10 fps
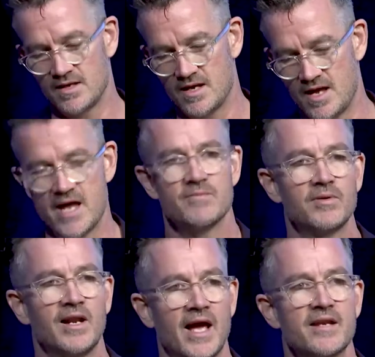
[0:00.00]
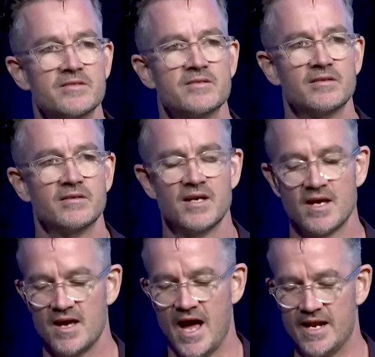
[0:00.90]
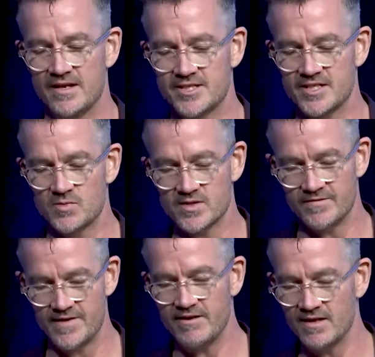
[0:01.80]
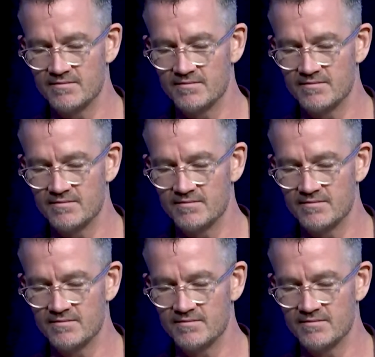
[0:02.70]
hadn't planned to do. And it just was a very